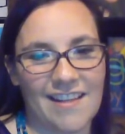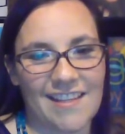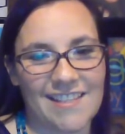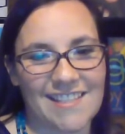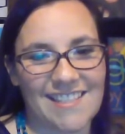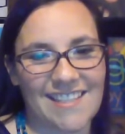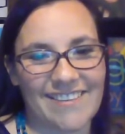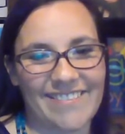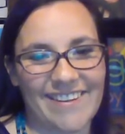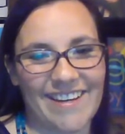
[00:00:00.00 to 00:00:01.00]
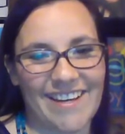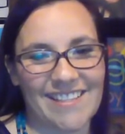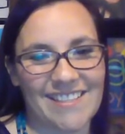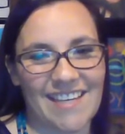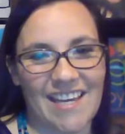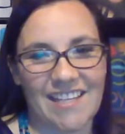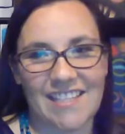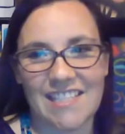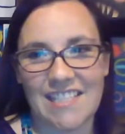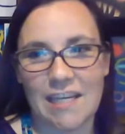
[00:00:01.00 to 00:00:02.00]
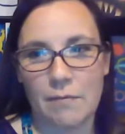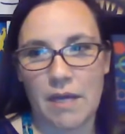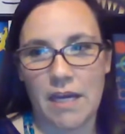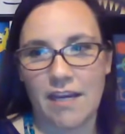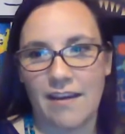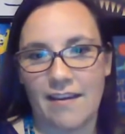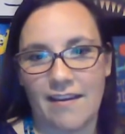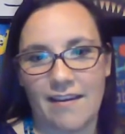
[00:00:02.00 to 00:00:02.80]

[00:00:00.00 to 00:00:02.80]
Let's see if you guys can see me.